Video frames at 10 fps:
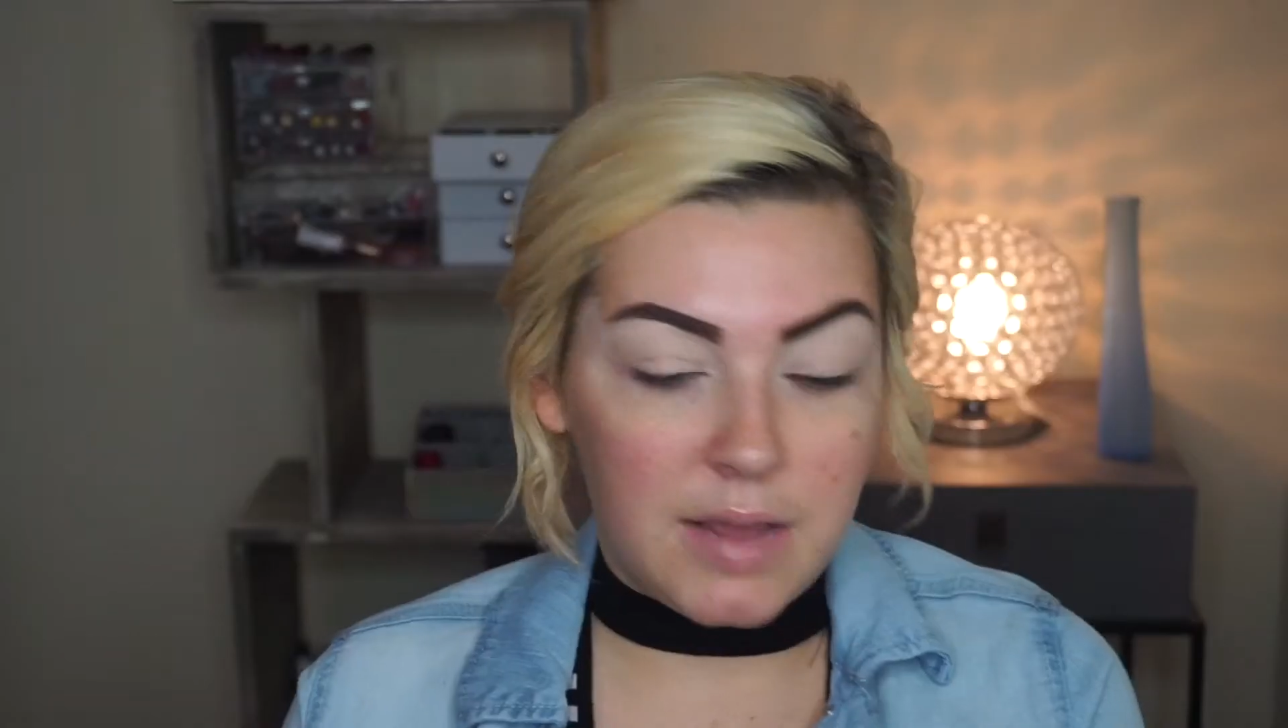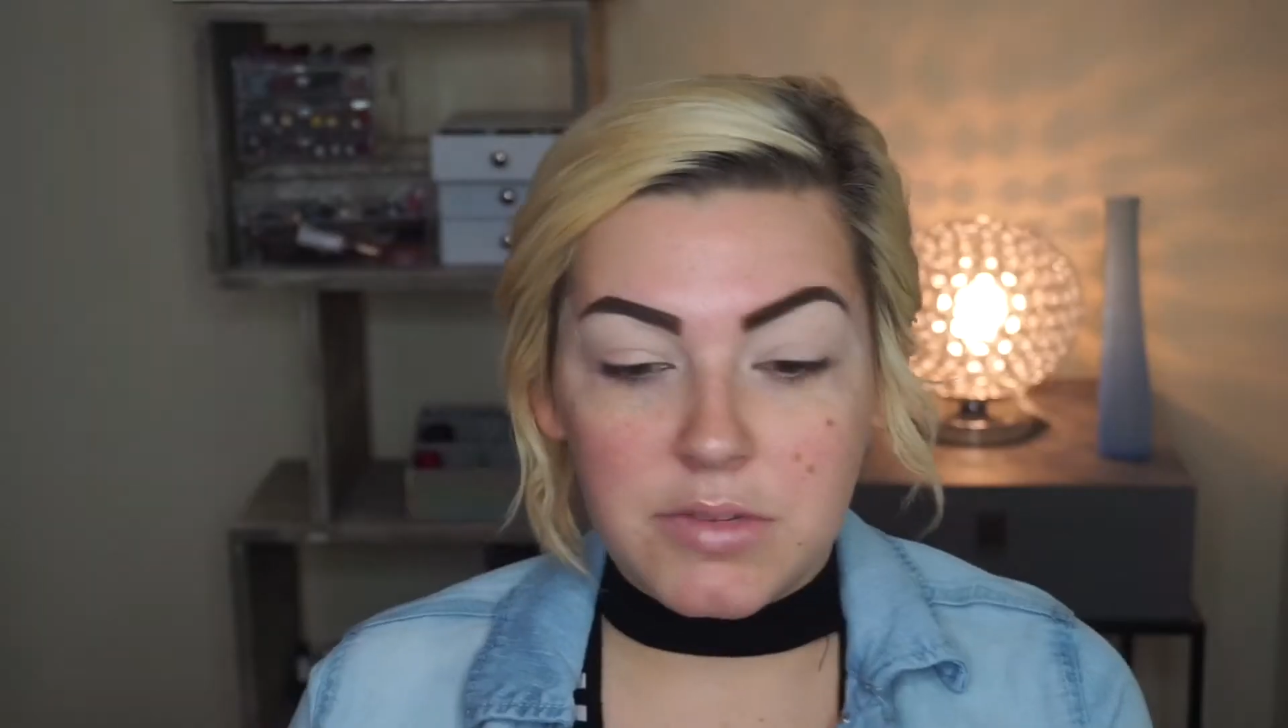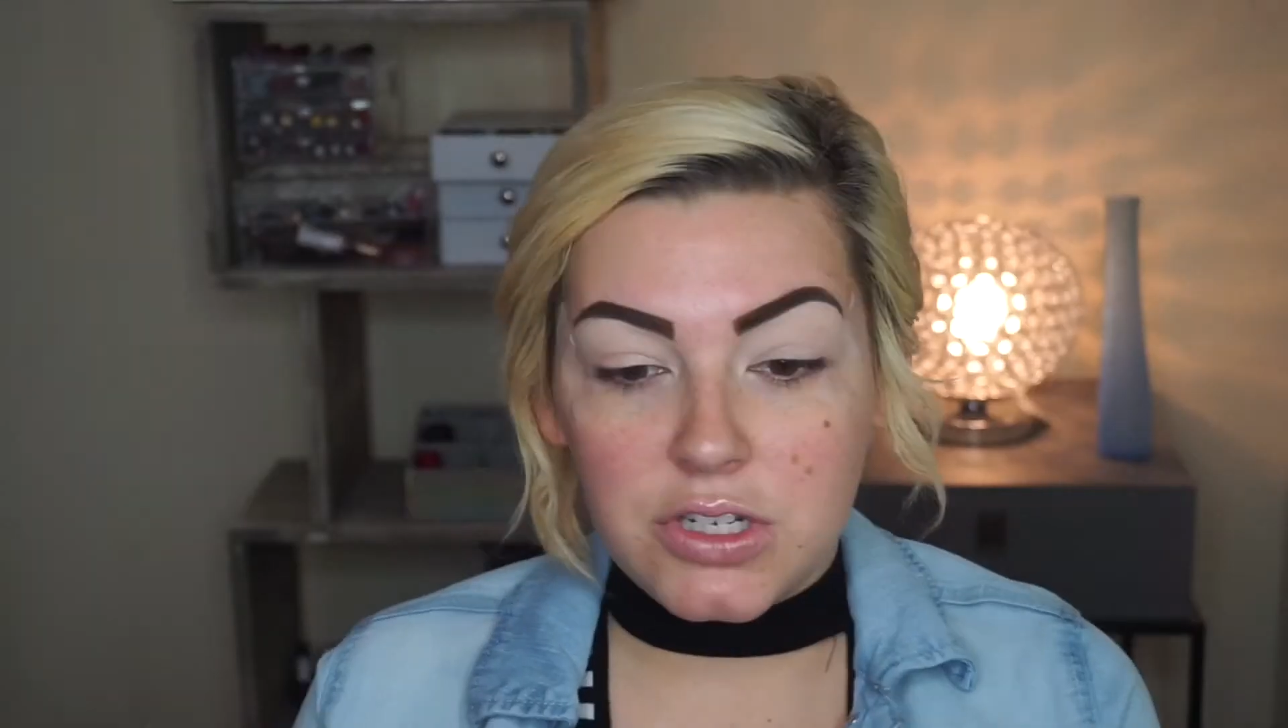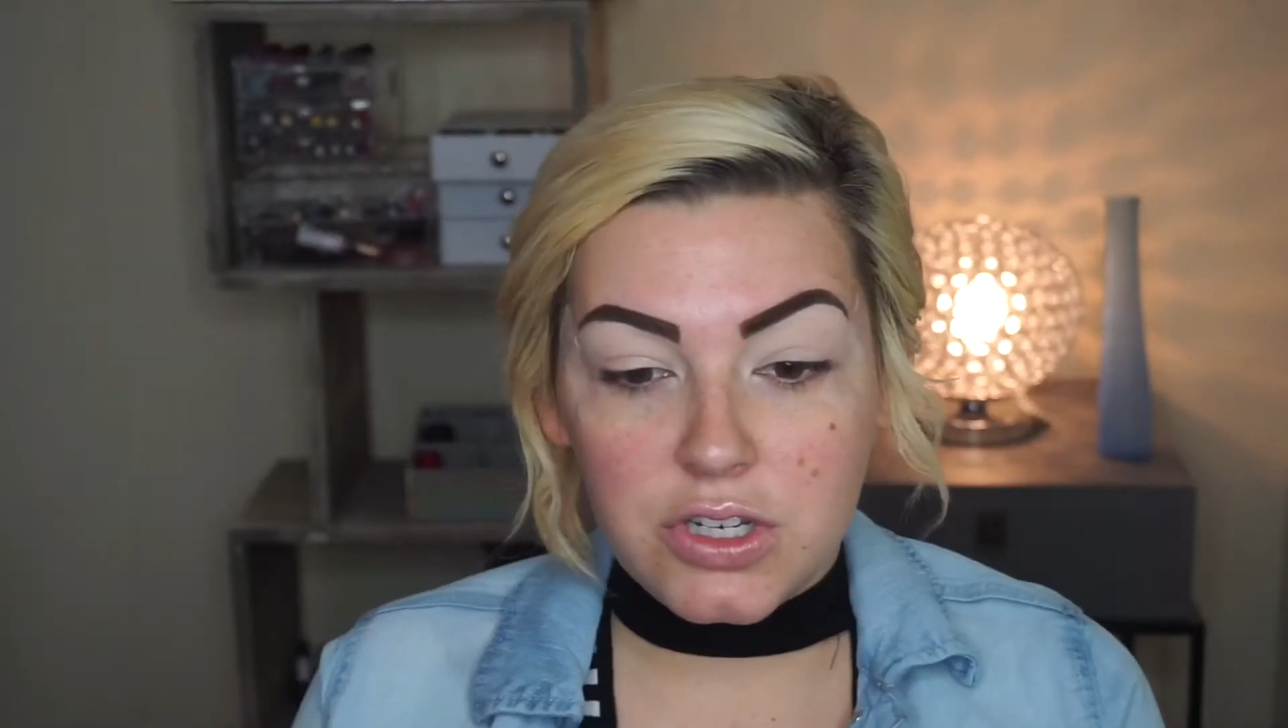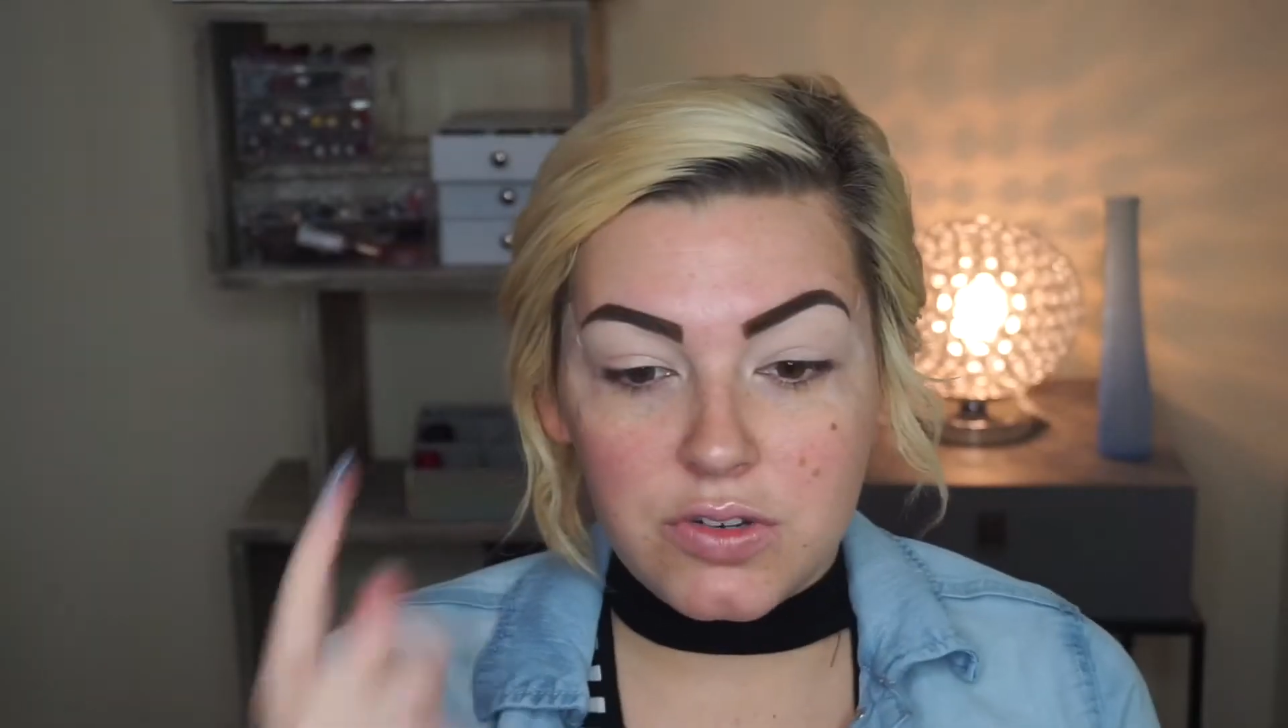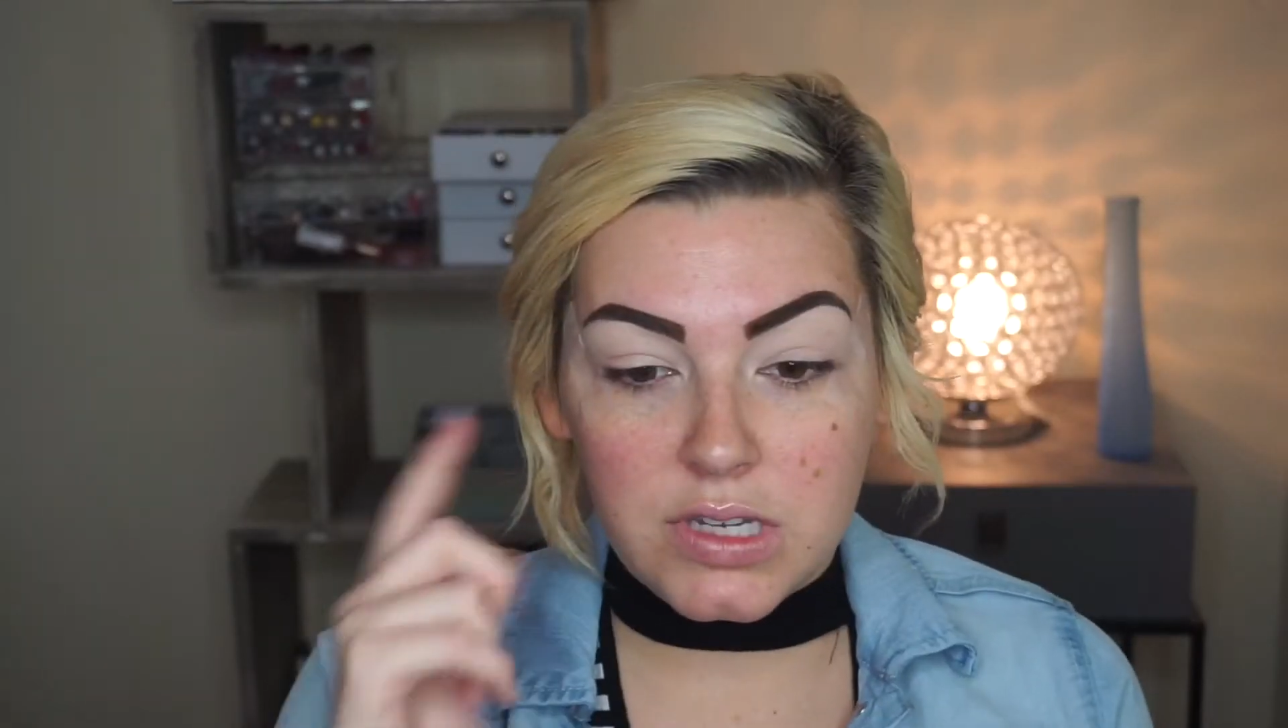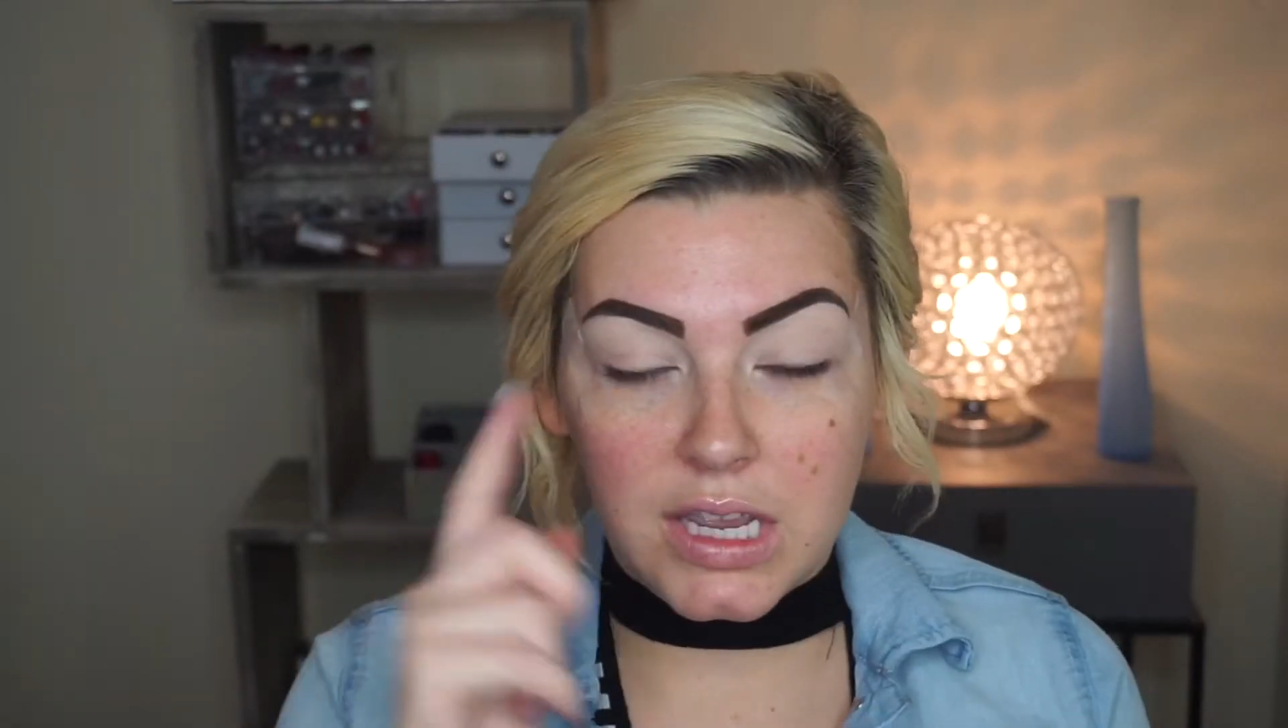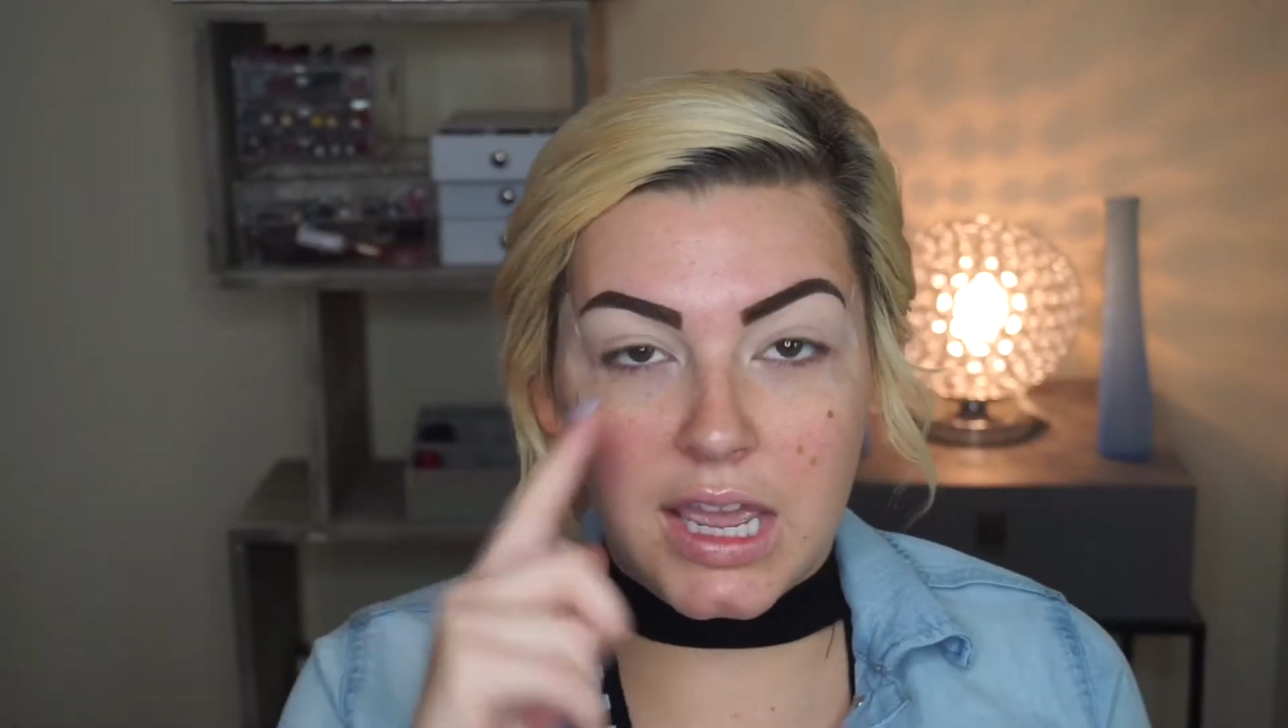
I'm just using